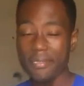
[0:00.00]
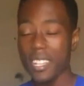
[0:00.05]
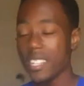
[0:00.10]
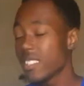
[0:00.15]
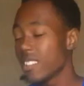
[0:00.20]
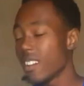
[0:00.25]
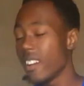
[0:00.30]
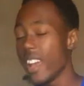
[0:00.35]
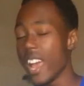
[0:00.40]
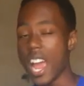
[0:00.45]

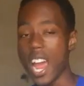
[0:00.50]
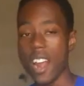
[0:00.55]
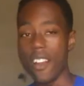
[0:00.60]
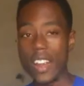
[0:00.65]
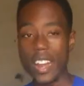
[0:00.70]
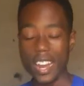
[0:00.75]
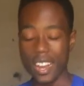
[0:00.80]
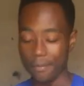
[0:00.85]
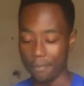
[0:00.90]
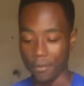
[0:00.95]
So yeah,
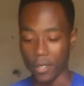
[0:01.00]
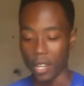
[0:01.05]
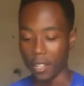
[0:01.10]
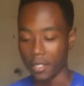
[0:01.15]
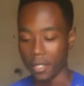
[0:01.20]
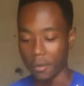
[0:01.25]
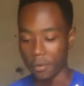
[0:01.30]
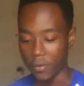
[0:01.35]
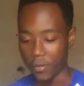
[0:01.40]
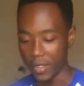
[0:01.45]
right,
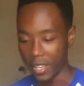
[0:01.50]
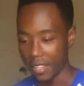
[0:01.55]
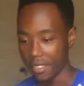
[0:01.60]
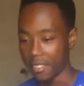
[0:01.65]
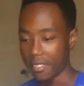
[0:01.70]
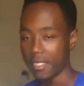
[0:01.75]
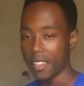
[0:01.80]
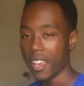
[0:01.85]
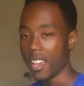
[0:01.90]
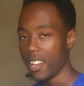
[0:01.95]
Tottenham
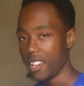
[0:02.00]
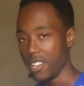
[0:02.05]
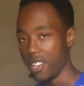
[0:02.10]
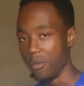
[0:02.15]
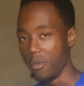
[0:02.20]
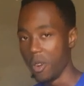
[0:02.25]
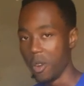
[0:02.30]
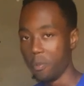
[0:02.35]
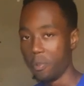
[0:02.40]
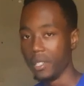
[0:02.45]
5th,
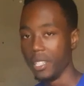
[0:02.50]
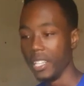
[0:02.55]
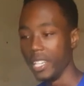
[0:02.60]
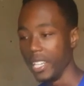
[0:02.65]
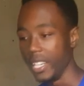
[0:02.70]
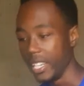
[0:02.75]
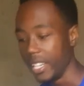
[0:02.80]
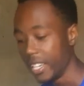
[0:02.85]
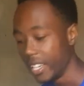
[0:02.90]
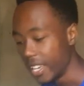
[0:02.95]
Europa
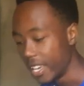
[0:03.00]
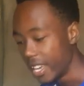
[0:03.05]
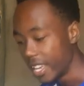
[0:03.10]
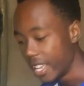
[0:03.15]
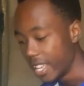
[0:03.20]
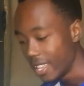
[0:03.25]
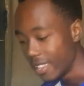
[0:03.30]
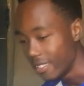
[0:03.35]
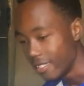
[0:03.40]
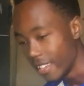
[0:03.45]
League.
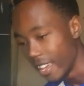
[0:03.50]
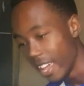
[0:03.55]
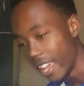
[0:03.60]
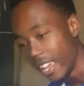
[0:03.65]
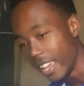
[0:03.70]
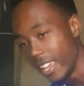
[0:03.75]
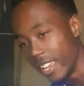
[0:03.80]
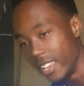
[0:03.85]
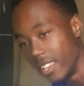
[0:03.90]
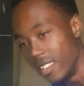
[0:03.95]

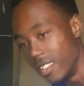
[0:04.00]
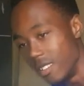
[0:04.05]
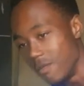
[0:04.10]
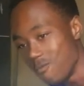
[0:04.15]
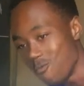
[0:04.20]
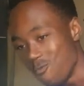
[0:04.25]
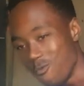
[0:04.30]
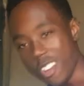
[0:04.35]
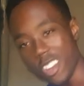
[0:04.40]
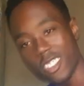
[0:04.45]
They
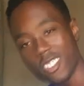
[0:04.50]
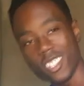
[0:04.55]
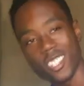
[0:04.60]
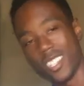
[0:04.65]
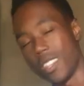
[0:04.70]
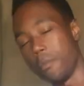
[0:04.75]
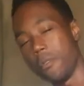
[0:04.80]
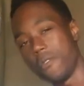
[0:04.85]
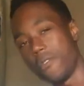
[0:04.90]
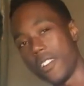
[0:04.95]
reached the
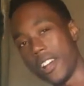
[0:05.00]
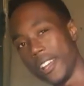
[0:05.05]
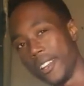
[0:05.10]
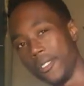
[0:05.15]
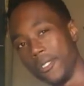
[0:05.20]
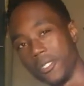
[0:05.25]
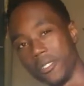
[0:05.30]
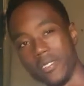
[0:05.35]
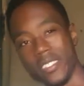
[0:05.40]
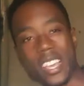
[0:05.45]

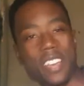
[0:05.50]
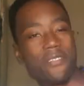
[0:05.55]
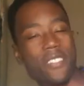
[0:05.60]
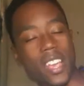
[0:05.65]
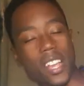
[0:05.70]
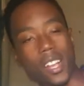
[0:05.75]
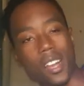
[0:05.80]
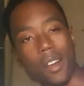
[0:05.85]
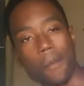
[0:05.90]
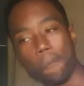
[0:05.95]
semi-finals of the
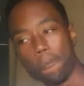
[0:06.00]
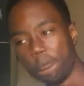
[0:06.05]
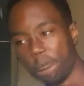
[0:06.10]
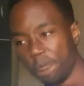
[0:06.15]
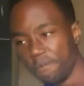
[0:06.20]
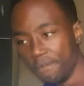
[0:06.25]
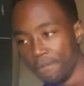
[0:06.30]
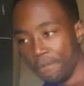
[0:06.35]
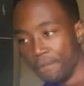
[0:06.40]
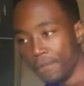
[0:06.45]
FA Cup.
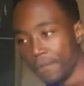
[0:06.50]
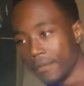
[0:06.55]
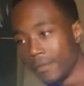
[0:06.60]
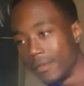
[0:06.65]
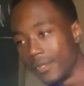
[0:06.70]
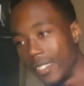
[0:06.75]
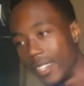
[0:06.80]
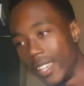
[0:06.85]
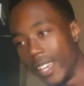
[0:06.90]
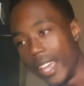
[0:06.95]

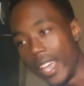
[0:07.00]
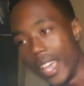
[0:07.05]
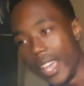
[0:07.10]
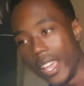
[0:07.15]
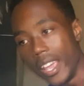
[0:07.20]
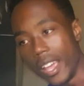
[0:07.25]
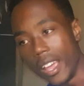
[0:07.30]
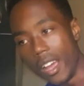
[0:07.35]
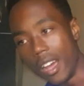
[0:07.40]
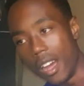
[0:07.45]

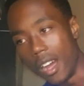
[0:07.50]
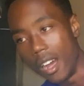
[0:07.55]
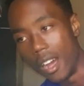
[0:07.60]
They